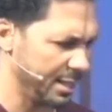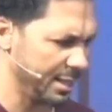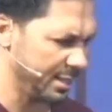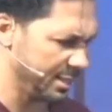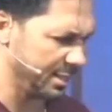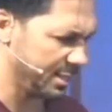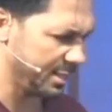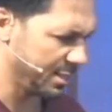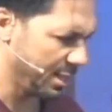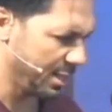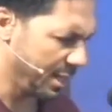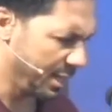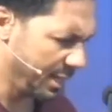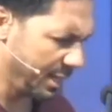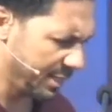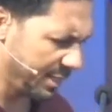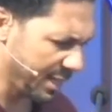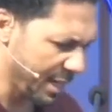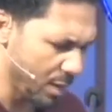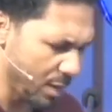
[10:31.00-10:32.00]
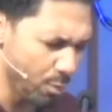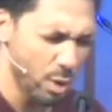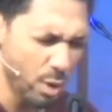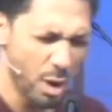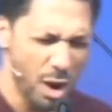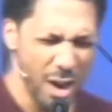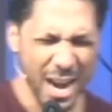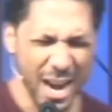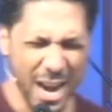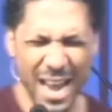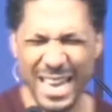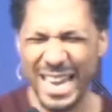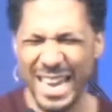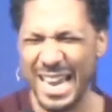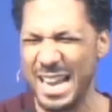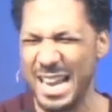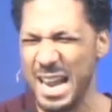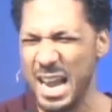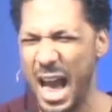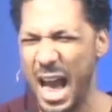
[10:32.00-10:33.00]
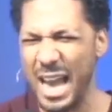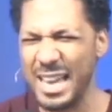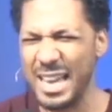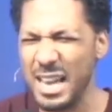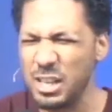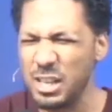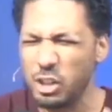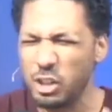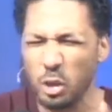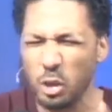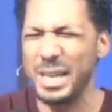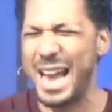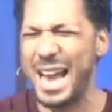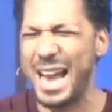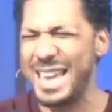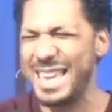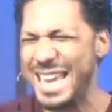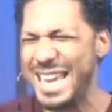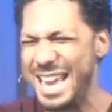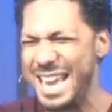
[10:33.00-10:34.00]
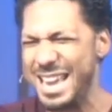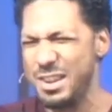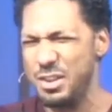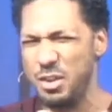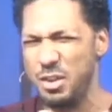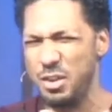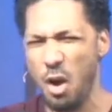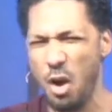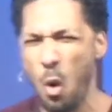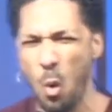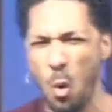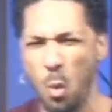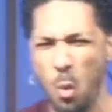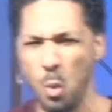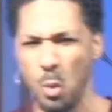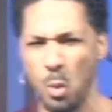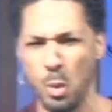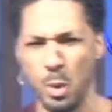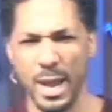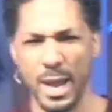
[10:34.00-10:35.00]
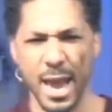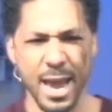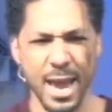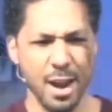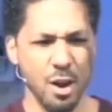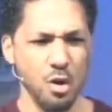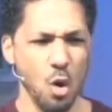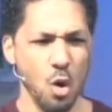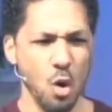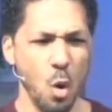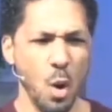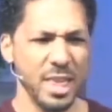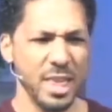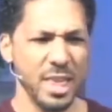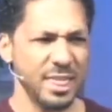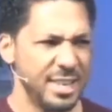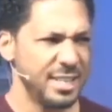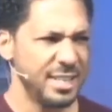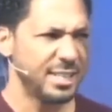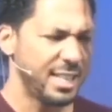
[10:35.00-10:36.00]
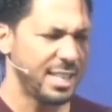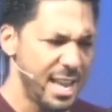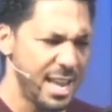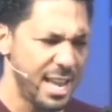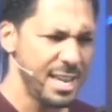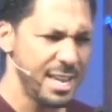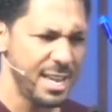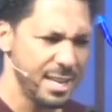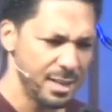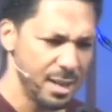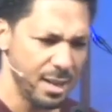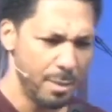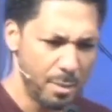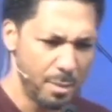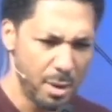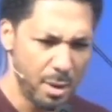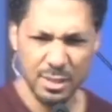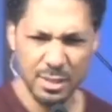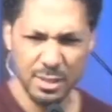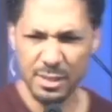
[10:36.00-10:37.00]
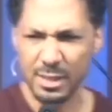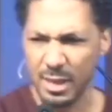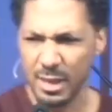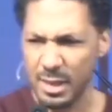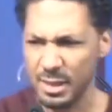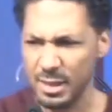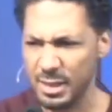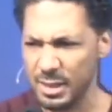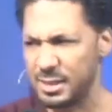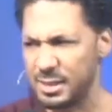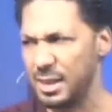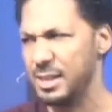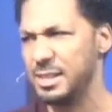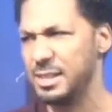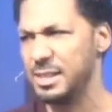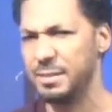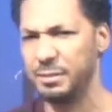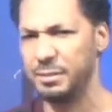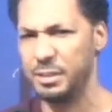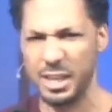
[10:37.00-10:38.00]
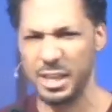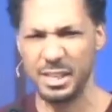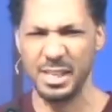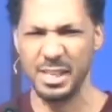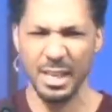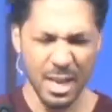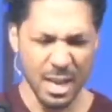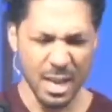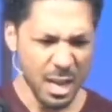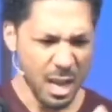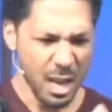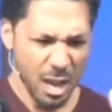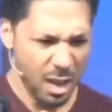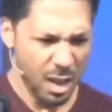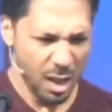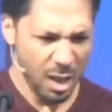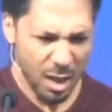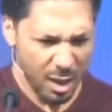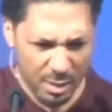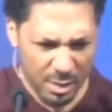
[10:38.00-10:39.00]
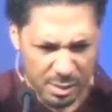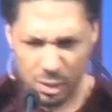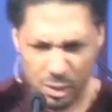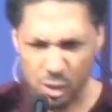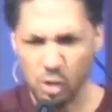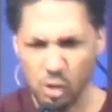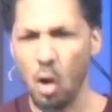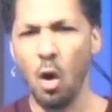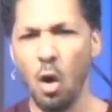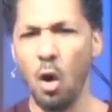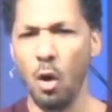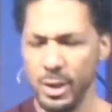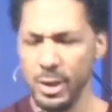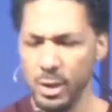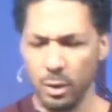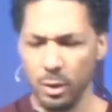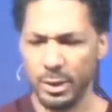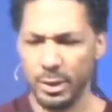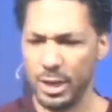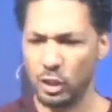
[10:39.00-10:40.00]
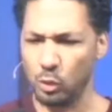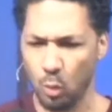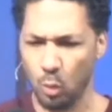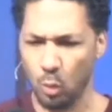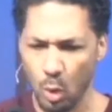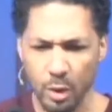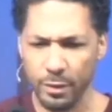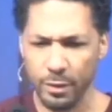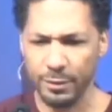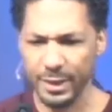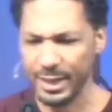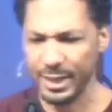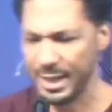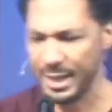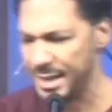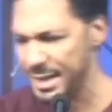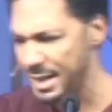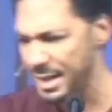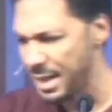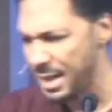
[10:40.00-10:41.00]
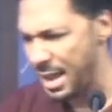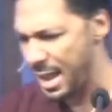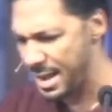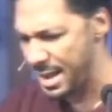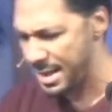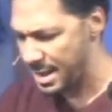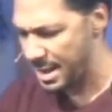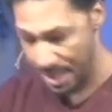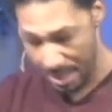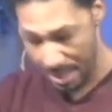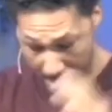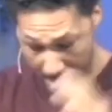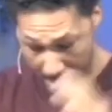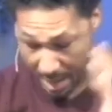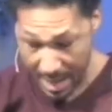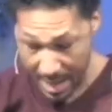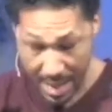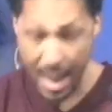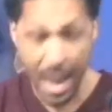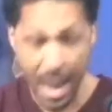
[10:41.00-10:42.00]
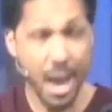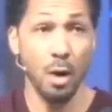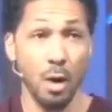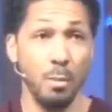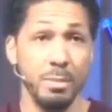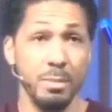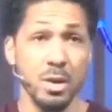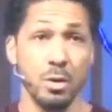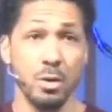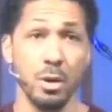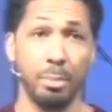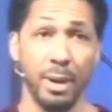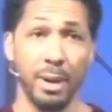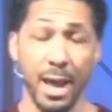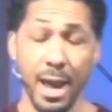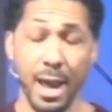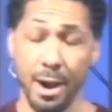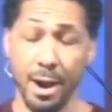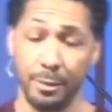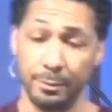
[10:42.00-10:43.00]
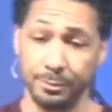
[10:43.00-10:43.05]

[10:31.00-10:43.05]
He's saying, well, God, I can't go and anoint this king amongst the sons of Jesse. Saul, he'll catch word of it, and my head will be on a platter.